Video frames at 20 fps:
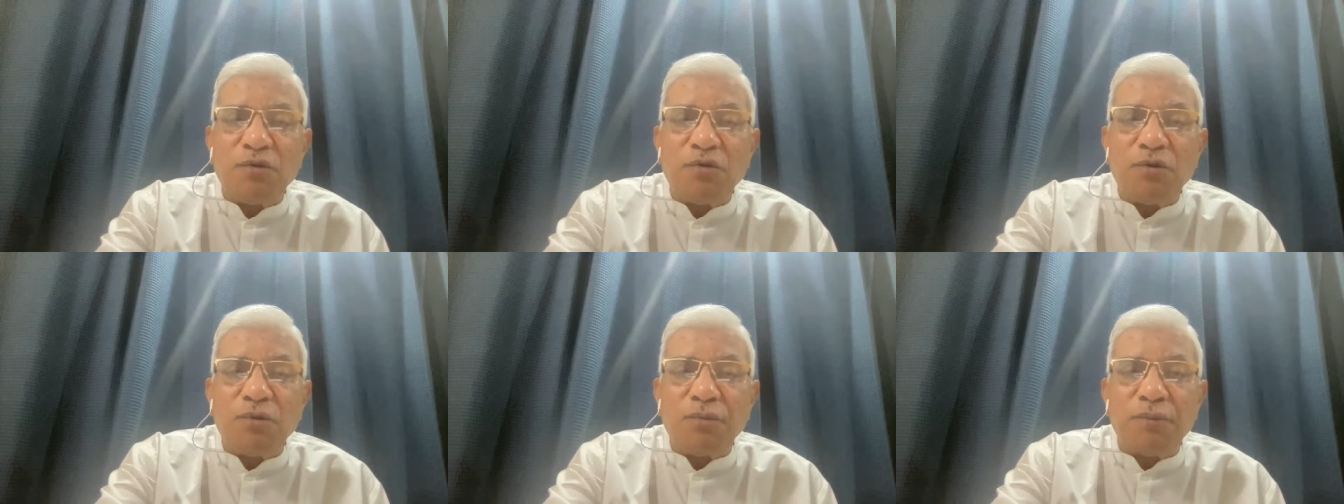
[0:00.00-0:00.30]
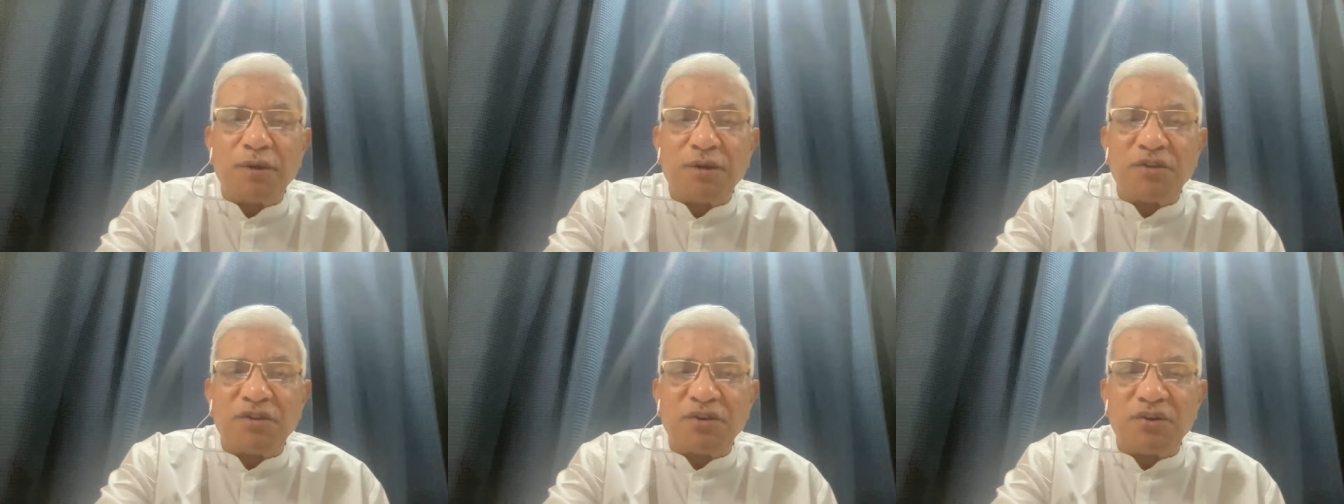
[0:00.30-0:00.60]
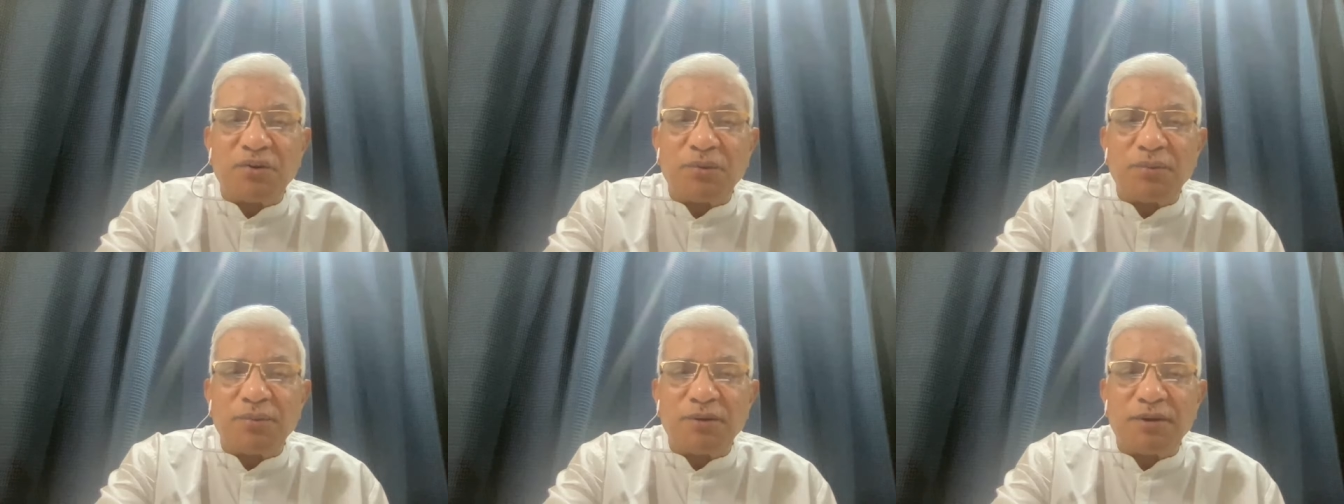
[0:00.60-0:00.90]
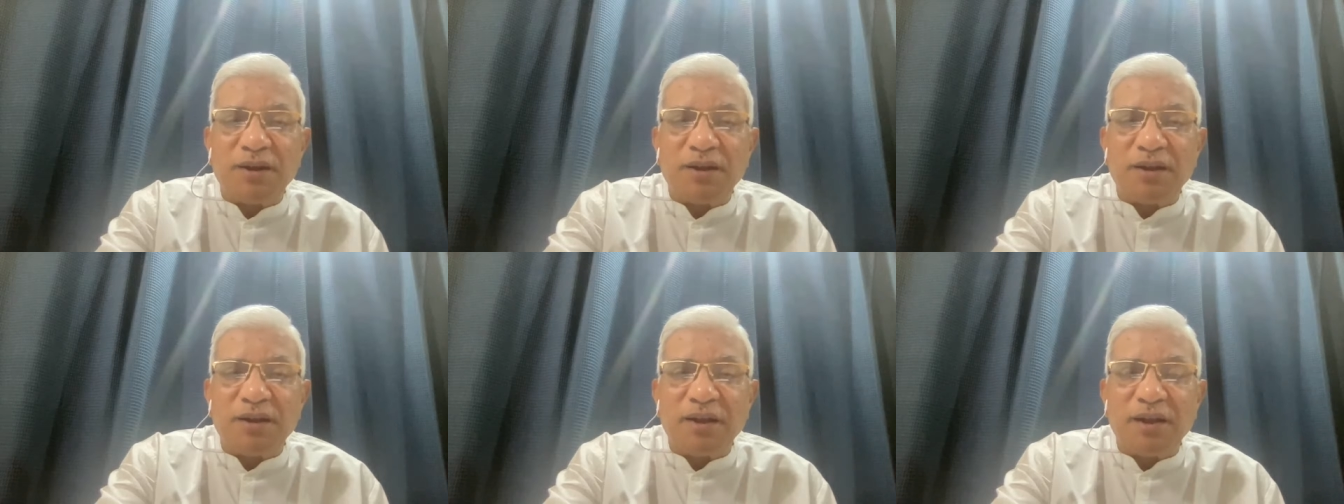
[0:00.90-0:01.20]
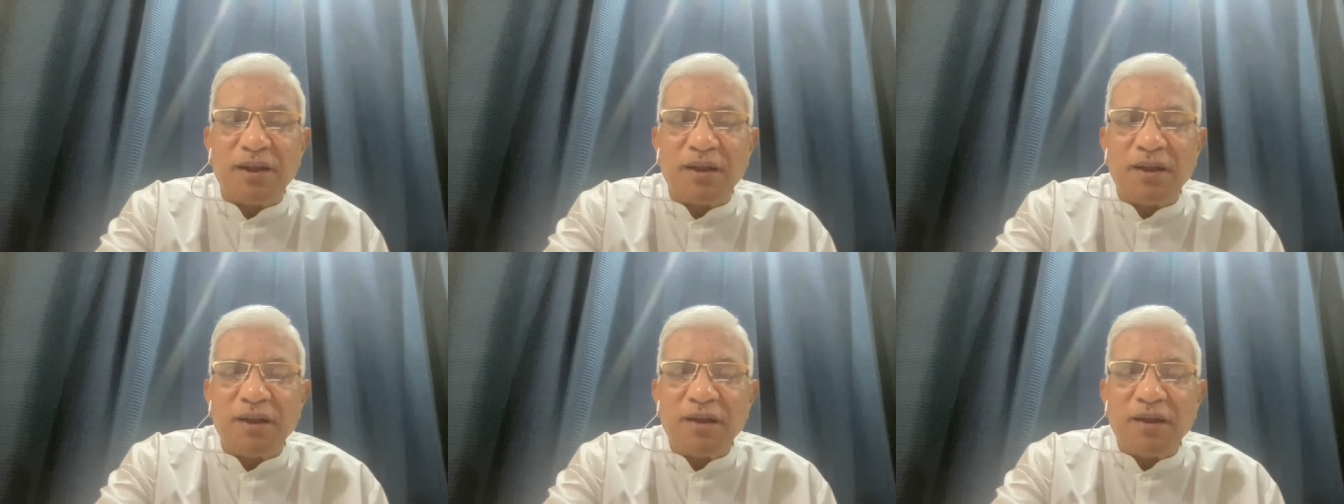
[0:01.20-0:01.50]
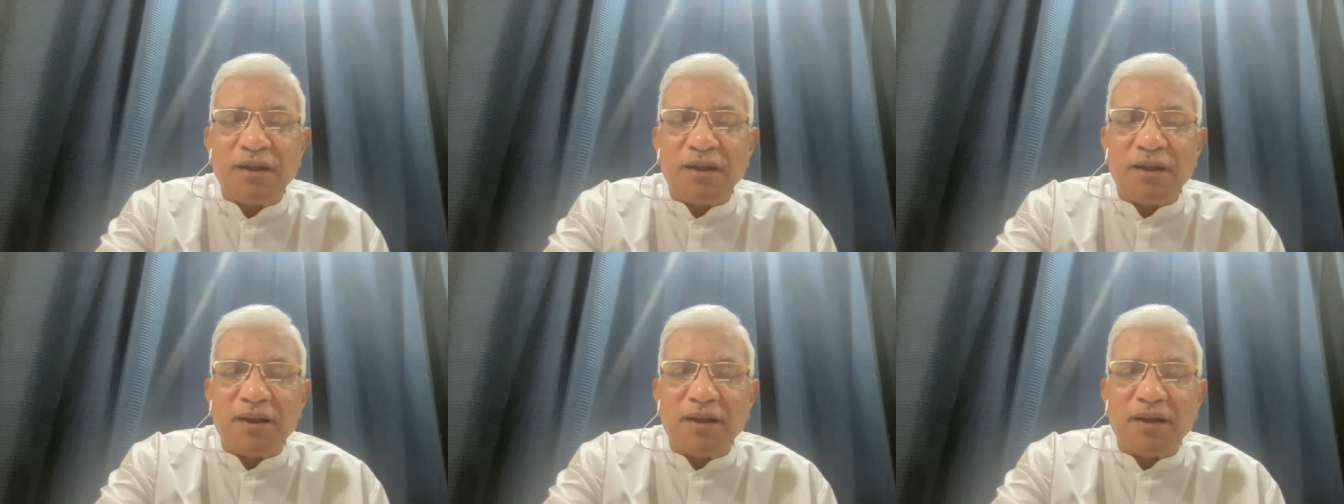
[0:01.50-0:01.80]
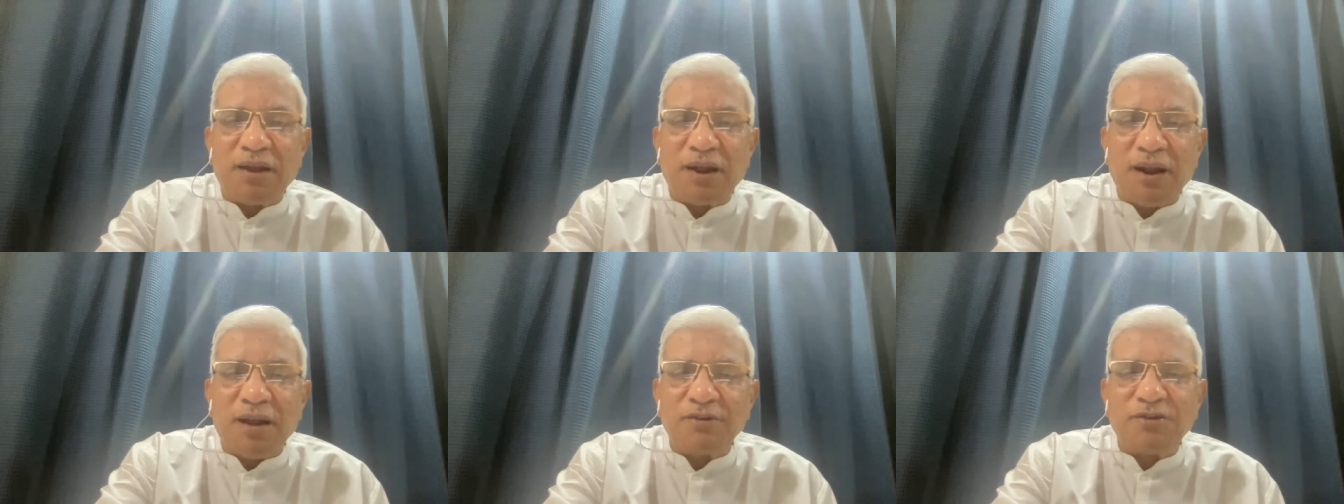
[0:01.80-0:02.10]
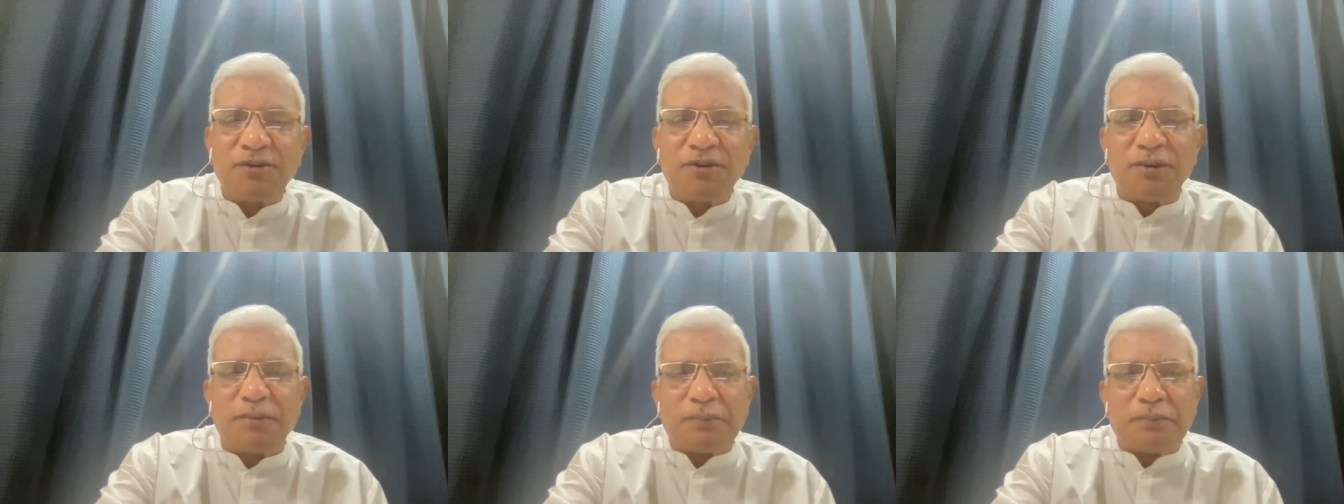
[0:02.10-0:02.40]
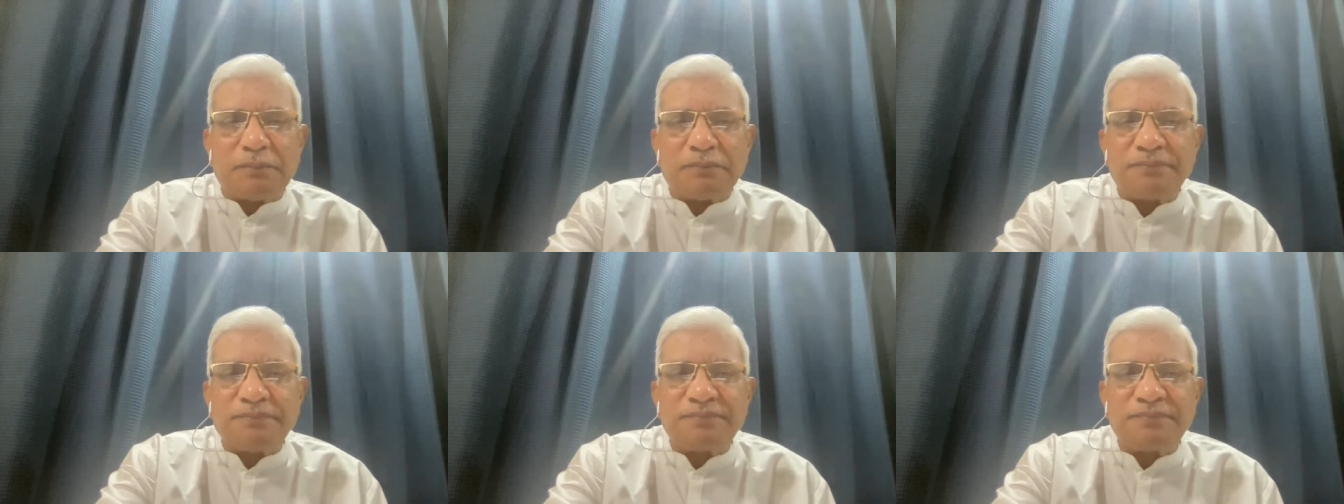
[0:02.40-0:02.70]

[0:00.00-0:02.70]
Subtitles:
New Mexico was like an ashram,